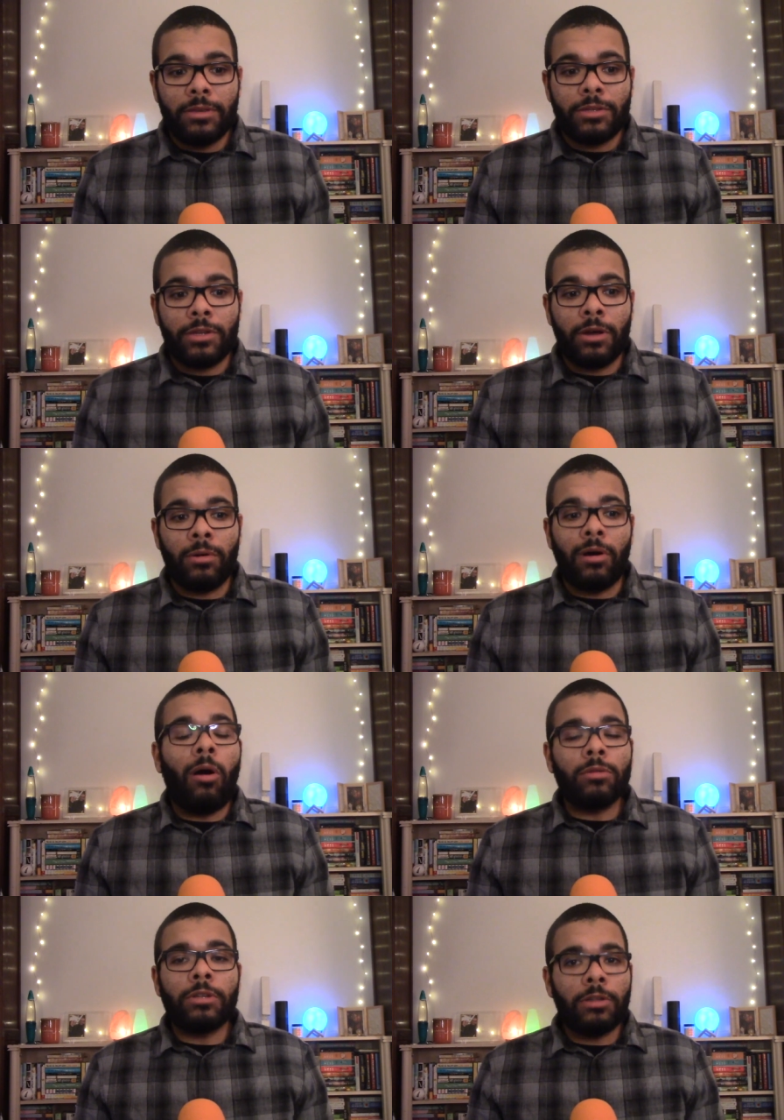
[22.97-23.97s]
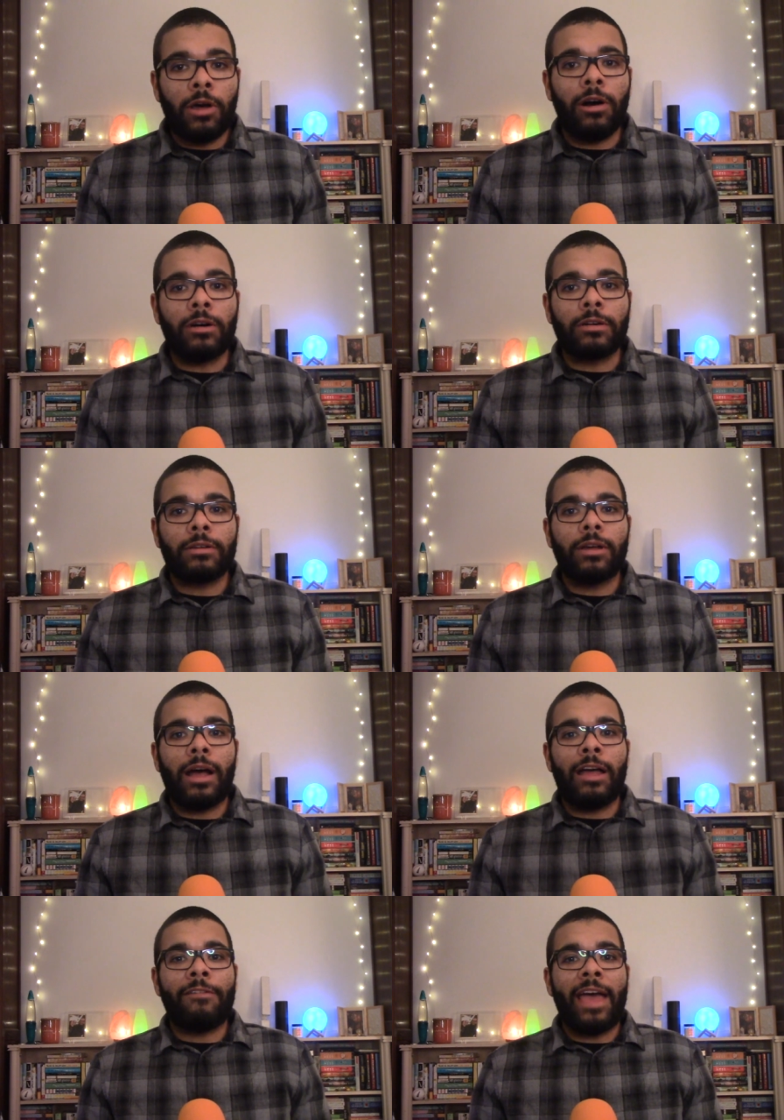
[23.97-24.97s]
So all along,
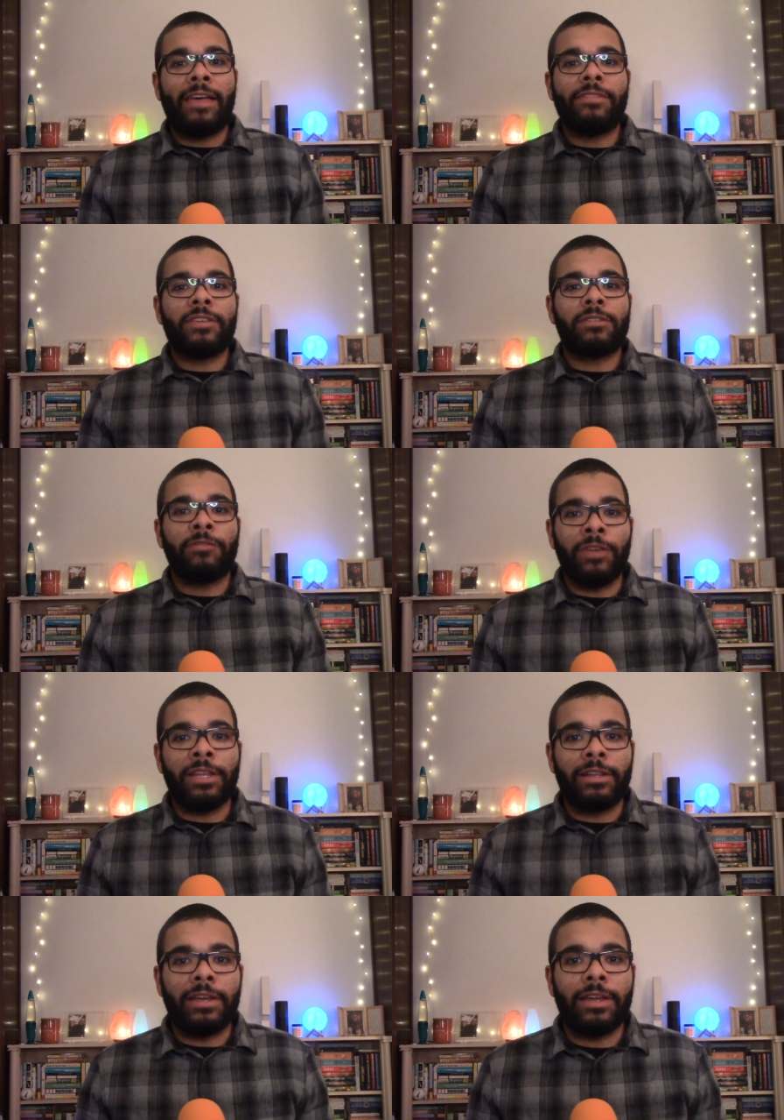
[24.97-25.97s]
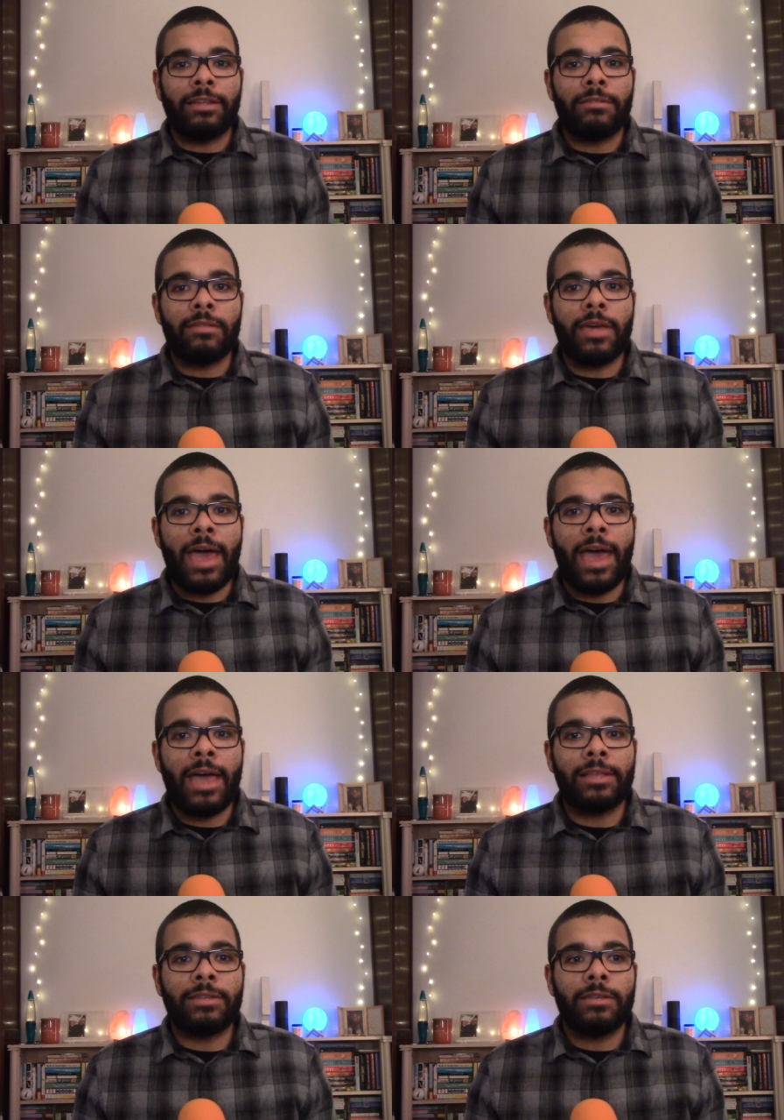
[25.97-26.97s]
I've had this feeling
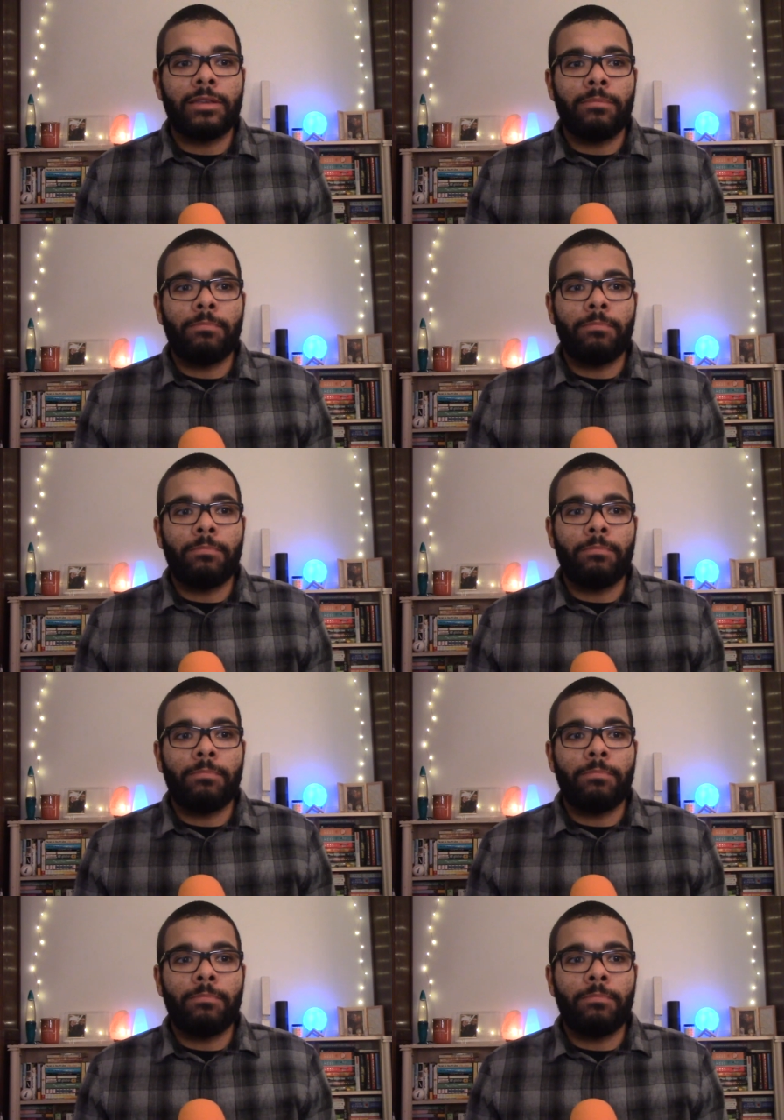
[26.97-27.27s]
that